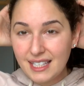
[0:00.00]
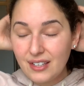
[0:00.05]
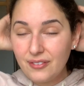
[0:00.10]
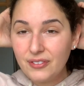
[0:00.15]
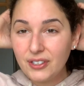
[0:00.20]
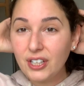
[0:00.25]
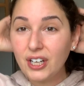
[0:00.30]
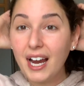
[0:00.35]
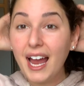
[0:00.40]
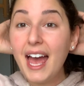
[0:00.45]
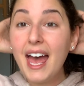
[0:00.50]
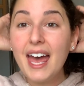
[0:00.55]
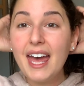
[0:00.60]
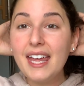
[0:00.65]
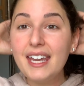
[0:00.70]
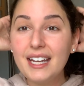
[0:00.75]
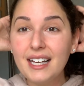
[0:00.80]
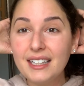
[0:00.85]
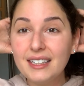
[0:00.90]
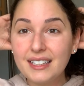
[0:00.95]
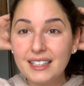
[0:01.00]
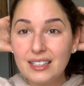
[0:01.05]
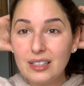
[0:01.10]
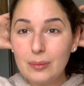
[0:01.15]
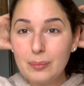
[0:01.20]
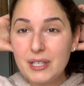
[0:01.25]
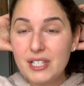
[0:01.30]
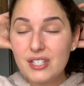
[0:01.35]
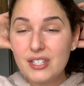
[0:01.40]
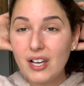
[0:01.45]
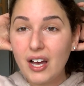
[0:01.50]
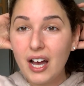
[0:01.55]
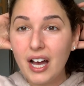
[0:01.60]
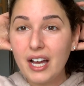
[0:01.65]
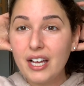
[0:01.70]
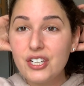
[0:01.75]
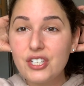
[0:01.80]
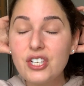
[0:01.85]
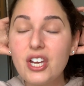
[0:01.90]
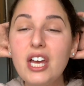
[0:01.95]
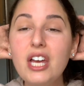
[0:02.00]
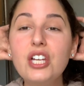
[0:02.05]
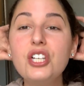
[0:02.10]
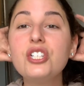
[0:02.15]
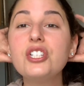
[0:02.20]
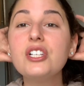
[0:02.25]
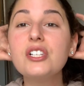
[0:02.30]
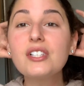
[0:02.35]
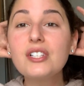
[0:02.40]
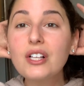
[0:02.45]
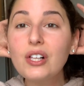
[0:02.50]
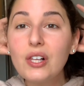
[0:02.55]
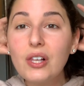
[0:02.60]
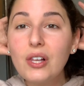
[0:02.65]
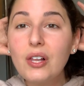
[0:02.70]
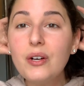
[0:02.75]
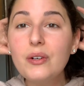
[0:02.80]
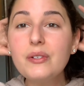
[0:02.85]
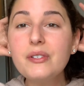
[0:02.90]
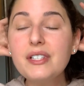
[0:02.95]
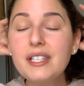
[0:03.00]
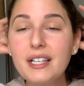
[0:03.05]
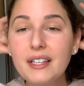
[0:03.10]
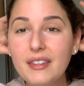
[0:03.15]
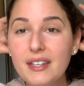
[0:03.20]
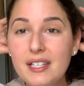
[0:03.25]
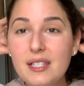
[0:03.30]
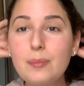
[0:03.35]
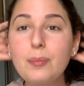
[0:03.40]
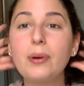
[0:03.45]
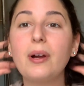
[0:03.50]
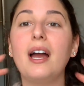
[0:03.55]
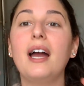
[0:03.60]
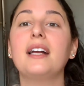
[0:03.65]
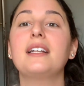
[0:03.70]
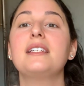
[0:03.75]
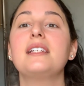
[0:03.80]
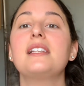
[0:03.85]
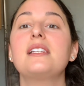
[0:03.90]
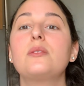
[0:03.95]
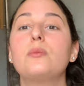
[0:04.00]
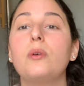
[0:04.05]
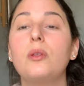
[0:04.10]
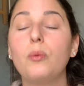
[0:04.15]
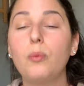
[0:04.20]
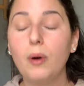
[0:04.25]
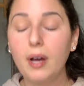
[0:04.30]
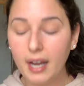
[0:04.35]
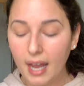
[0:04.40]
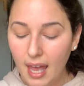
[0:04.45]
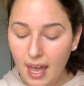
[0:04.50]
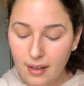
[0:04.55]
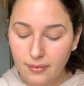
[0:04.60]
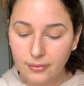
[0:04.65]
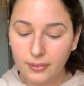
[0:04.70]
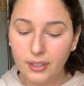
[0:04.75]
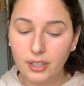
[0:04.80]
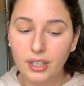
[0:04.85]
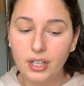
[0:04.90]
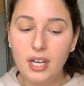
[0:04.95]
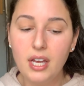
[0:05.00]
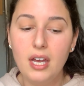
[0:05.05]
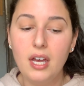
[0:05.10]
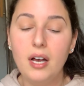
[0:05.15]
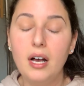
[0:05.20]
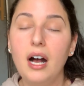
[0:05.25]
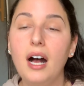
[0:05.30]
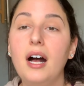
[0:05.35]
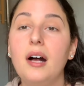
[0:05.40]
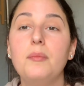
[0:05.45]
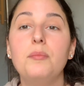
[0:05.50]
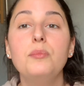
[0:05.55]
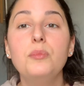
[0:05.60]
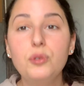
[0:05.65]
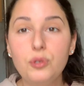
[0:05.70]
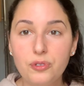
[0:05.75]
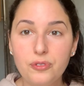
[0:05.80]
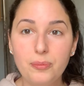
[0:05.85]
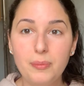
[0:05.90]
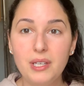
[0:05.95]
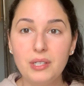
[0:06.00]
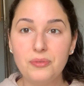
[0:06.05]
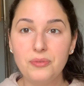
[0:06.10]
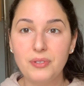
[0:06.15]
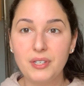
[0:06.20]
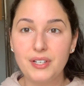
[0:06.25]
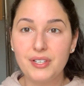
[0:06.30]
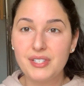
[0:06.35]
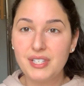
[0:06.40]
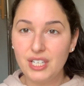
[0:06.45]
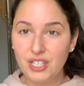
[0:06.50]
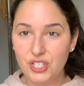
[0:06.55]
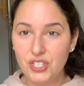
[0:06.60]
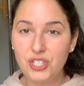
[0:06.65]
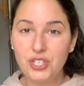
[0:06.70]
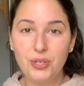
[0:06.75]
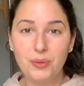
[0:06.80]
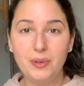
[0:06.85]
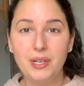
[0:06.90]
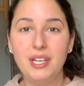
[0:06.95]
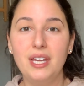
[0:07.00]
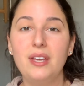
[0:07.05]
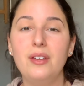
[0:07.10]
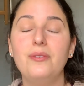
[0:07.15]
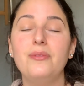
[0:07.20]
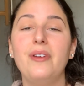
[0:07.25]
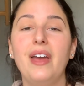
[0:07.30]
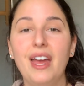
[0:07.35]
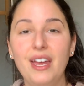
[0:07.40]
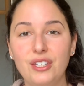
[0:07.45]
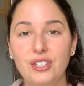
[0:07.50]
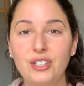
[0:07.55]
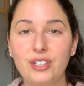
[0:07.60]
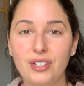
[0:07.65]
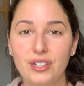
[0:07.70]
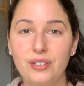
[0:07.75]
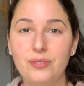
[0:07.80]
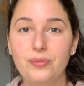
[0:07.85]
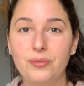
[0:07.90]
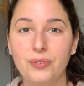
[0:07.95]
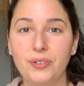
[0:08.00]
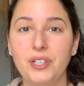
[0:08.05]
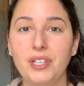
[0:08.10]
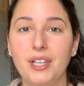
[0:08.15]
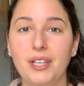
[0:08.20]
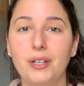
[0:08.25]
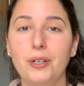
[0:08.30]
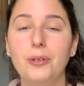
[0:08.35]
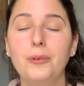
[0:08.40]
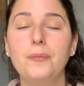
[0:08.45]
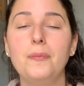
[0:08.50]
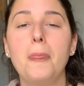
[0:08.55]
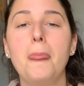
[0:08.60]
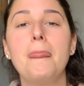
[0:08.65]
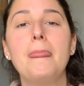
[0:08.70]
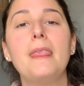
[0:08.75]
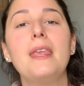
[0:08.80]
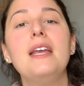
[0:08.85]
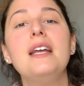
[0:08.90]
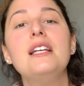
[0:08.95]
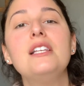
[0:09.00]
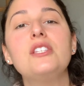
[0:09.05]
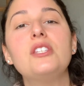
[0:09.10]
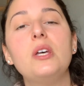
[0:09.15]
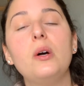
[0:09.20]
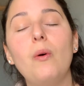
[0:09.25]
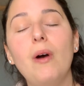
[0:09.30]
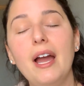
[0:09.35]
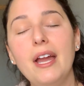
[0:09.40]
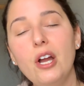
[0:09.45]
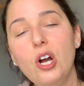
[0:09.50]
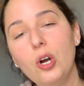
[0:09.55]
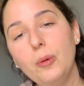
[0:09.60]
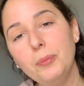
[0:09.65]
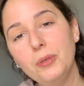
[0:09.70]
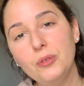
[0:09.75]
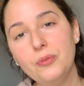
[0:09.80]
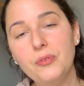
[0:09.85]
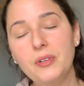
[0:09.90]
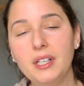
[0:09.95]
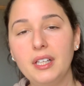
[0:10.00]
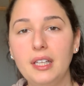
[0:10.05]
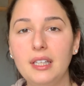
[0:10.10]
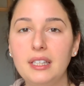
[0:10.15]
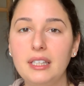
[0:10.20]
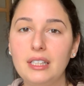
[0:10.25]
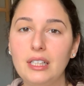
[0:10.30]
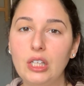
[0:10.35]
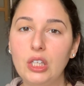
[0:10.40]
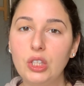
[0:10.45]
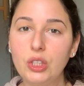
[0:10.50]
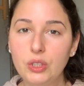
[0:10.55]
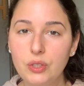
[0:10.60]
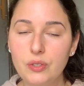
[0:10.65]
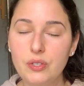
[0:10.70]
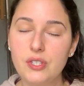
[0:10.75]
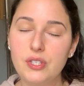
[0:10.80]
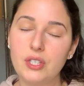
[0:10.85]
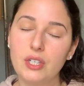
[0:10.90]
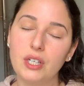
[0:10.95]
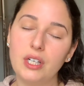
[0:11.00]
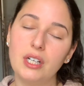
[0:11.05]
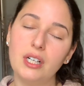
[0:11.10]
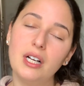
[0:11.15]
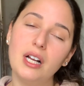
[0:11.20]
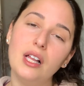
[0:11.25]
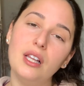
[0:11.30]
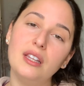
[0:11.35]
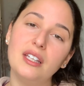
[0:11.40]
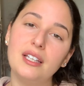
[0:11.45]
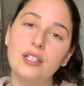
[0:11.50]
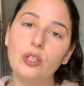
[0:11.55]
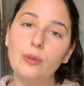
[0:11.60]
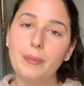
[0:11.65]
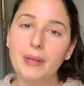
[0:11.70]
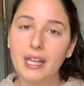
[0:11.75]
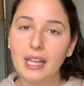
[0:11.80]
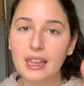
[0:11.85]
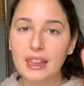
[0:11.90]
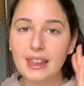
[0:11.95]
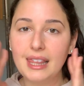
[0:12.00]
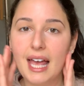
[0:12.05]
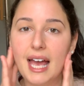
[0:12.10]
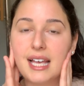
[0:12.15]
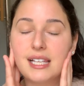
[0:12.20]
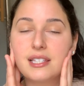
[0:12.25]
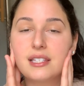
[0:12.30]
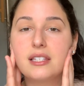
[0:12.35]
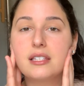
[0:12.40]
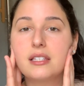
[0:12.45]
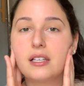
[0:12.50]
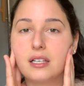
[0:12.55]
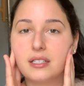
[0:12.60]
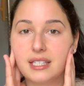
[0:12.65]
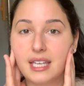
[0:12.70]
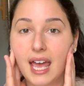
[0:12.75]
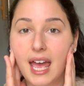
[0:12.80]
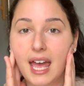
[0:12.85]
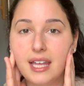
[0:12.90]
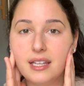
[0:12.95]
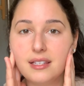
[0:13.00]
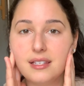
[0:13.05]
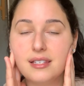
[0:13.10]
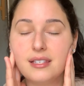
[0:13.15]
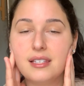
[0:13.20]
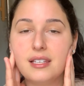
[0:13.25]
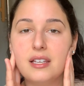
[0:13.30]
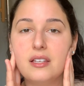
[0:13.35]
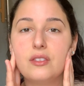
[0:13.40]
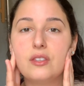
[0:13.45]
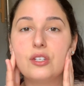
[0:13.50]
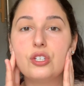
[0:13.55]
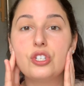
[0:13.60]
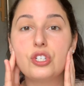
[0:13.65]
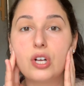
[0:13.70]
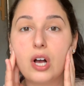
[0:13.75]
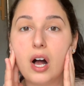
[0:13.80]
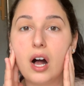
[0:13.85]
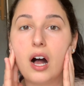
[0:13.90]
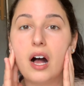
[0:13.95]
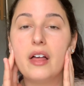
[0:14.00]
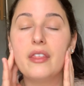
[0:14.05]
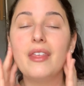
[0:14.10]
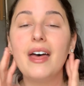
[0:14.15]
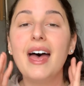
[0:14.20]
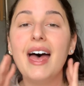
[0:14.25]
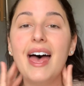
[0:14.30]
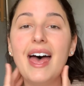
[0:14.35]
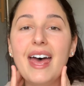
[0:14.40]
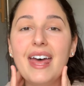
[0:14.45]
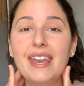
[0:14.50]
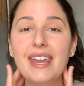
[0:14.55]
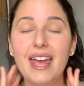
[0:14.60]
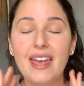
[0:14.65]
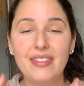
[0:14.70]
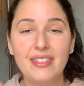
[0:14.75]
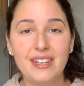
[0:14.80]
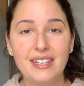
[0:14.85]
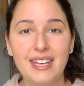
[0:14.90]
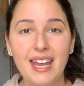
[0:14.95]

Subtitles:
give your head a little massage, just closing this practice with whatever movement feels intuitive and good for you. So I hope you feel a little looser, a little bit less tense in the jaw, the head, and the